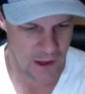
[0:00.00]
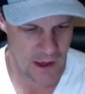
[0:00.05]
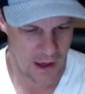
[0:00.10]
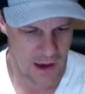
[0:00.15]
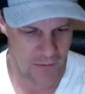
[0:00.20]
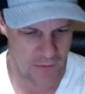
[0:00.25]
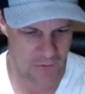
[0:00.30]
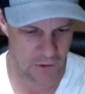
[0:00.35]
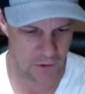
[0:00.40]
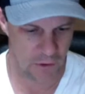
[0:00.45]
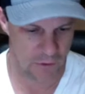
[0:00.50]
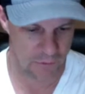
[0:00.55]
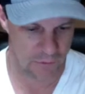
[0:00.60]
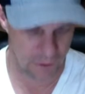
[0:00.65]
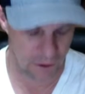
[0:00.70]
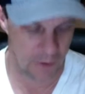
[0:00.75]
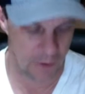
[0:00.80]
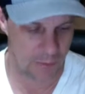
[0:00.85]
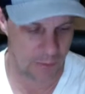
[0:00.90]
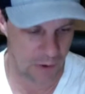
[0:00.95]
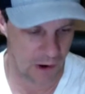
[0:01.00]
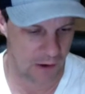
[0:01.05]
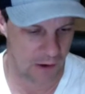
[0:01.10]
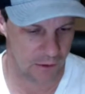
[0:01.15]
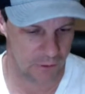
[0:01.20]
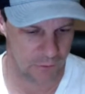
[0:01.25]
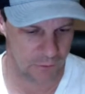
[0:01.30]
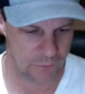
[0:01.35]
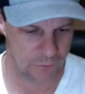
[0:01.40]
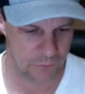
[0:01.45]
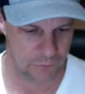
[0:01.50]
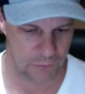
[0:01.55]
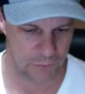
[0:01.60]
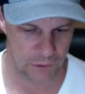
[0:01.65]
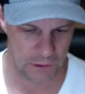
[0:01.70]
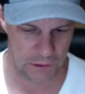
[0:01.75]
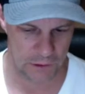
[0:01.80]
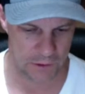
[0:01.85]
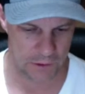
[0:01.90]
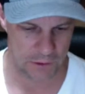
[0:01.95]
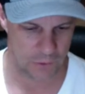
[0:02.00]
I'm very very proud of the uh,